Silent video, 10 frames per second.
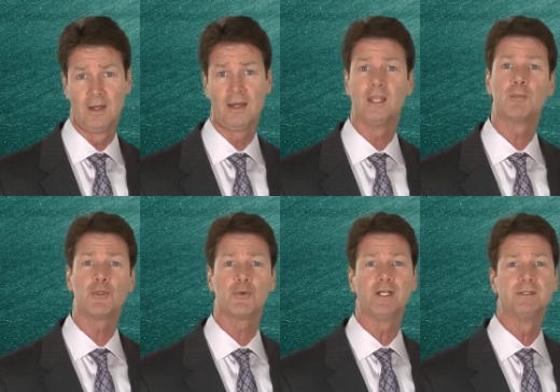Okay, number
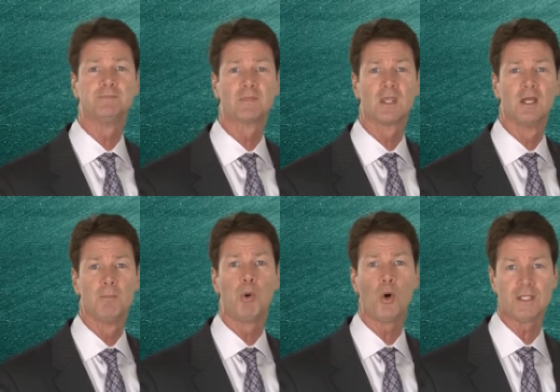three,
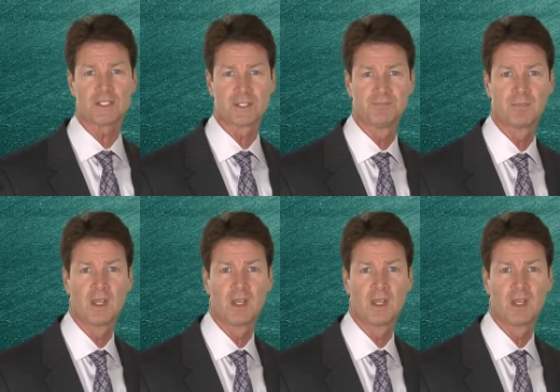points.